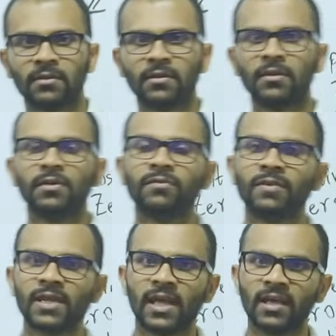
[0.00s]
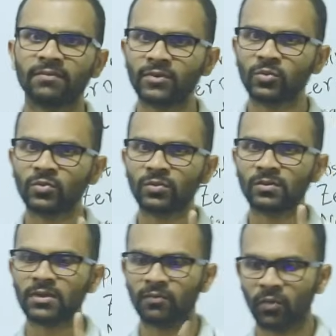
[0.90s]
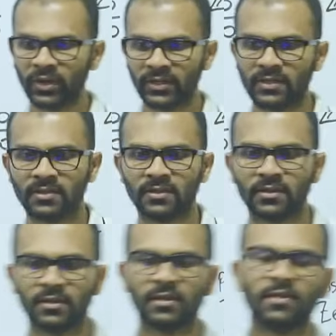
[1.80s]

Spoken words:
we have to avoid one